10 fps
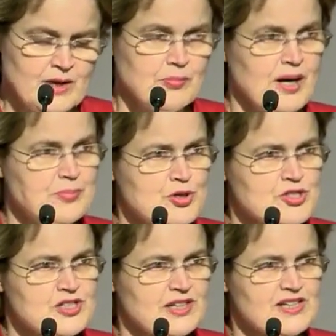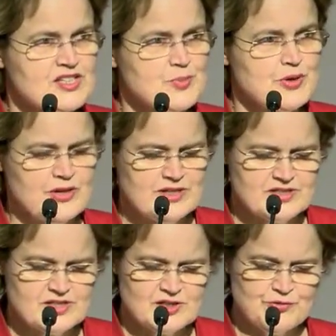My personal
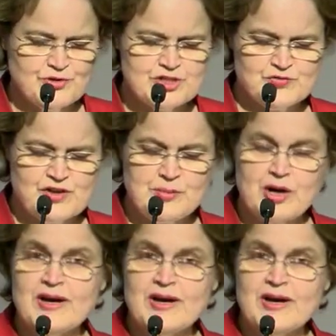experience as the first female